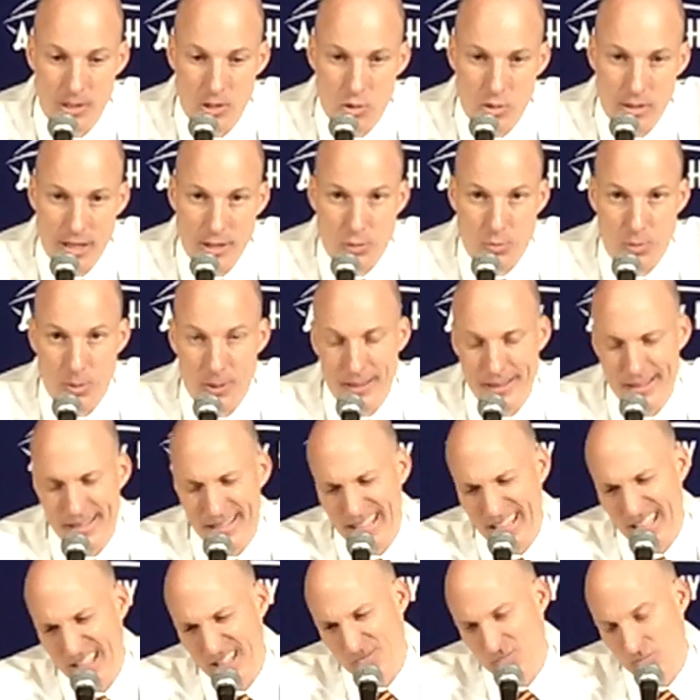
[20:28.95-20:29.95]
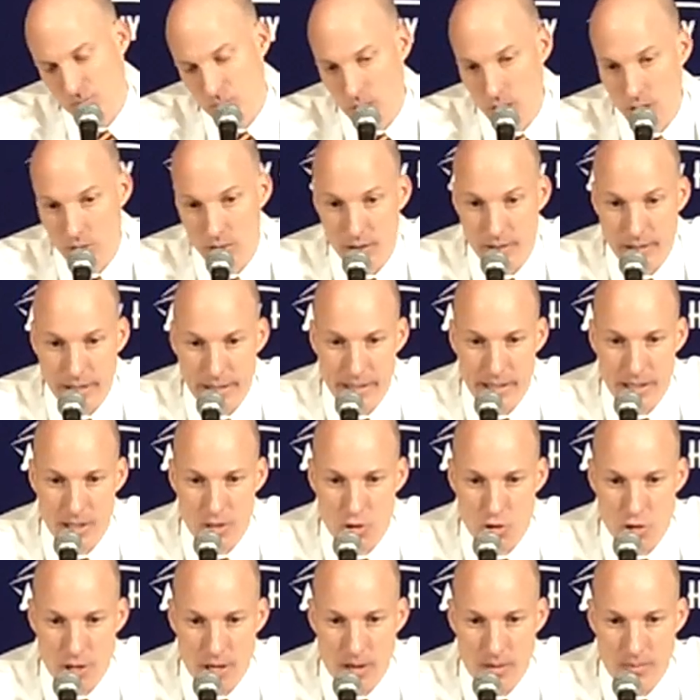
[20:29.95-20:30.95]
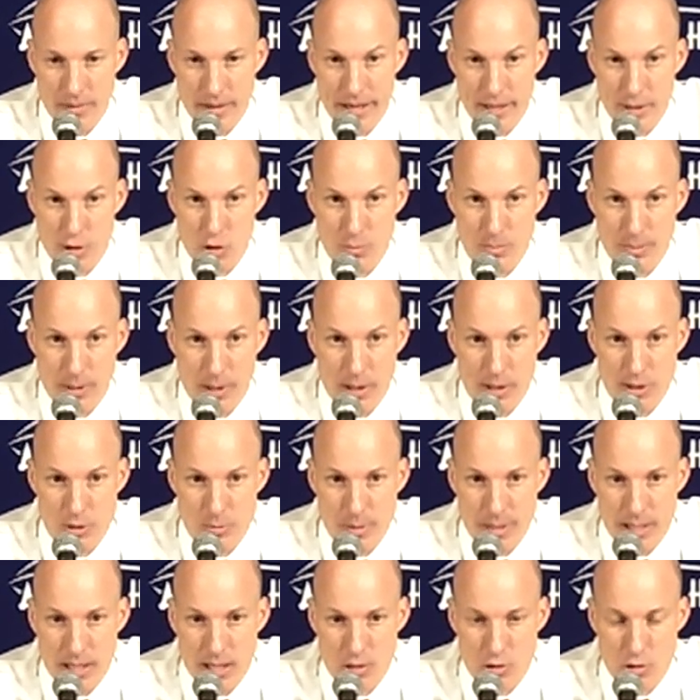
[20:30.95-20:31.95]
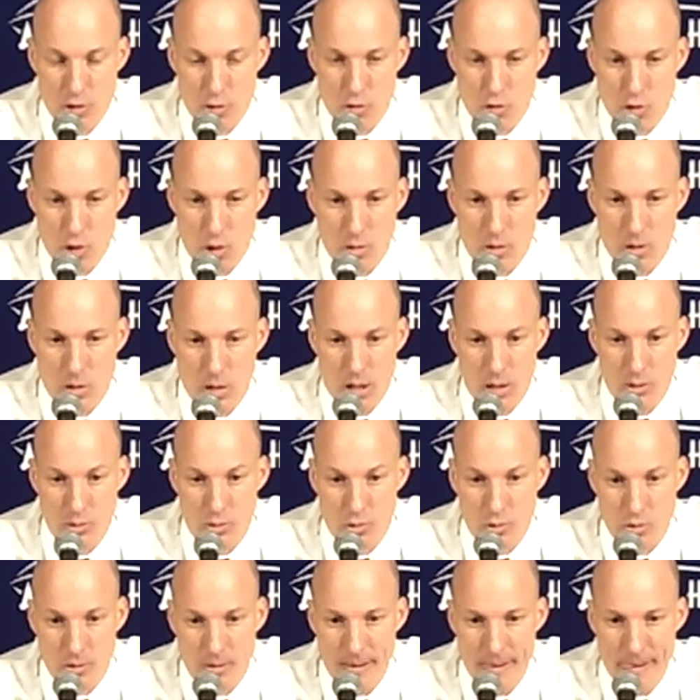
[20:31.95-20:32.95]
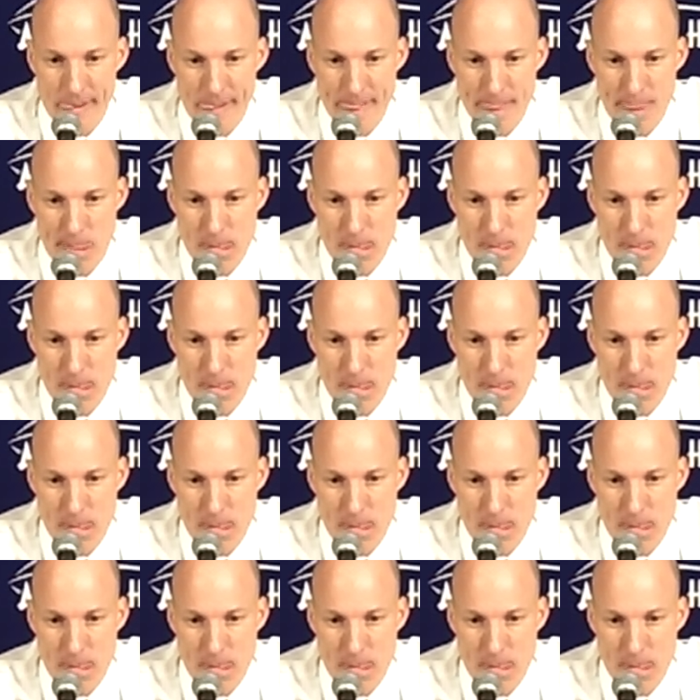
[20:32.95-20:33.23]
So that's pretty neat, you know, that they get a share of that experience because they're so close.